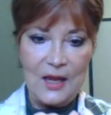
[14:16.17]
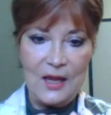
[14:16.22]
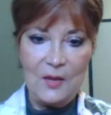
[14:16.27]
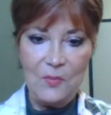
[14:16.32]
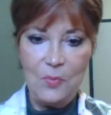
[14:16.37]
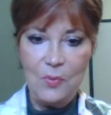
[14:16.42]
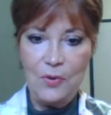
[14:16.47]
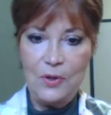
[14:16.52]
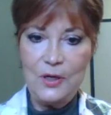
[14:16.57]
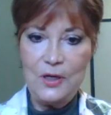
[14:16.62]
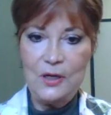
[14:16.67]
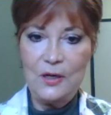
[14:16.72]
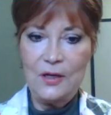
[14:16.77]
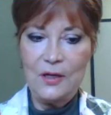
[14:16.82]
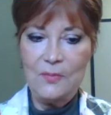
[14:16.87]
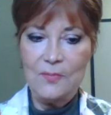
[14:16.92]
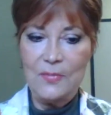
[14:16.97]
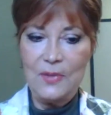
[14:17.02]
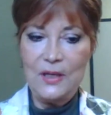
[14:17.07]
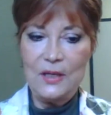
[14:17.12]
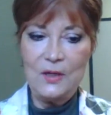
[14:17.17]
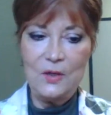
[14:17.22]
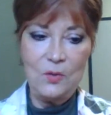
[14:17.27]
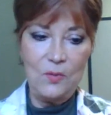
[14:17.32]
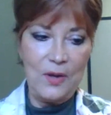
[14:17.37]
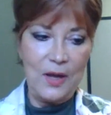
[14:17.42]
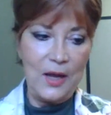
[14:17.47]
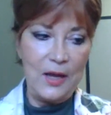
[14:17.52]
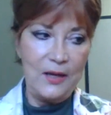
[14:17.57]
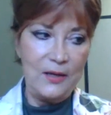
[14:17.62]
and put it on a man
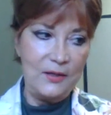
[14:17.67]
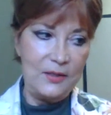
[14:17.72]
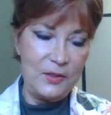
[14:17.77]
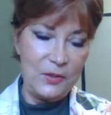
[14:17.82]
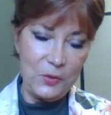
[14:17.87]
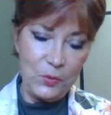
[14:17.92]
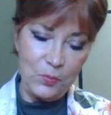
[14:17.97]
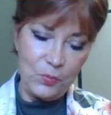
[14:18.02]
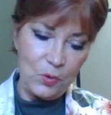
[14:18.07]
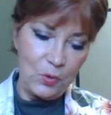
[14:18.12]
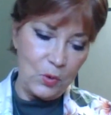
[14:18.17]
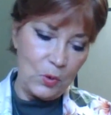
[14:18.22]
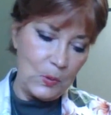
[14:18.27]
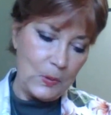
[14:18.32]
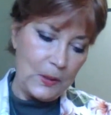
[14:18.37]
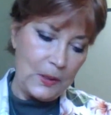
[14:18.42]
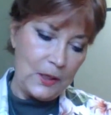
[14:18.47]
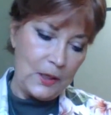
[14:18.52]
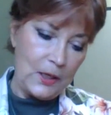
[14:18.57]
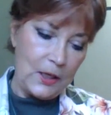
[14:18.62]
who had a tumor,